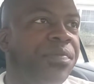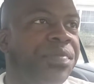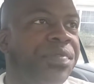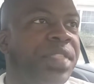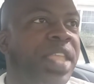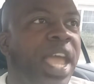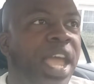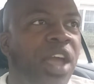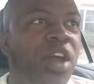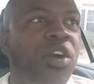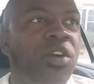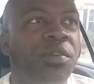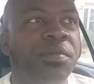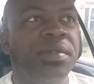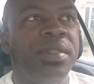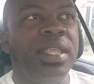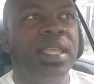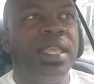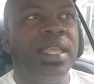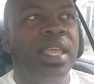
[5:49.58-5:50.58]

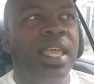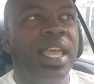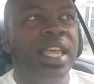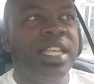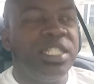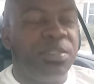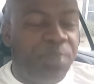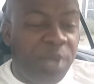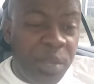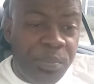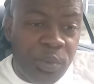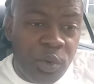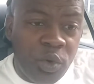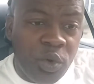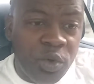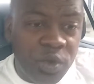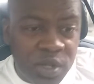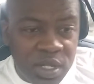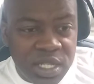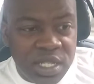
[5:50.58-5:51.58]
now is people
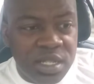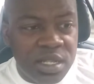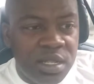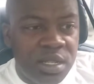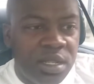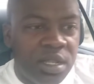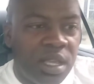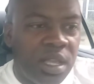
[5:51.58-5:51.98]
going to